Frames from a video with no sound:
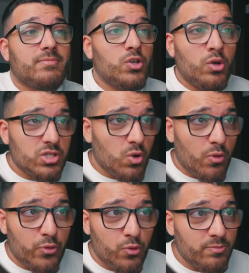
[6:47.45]
you can just go
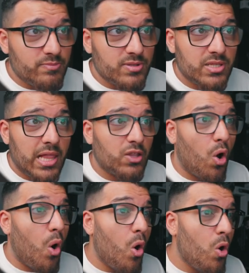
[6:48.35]
through, select
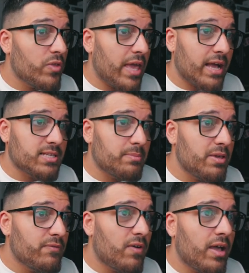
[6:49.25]
all the
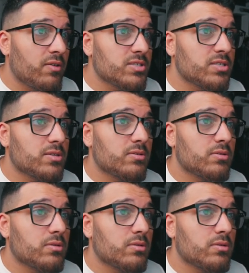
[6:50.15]
XMP files,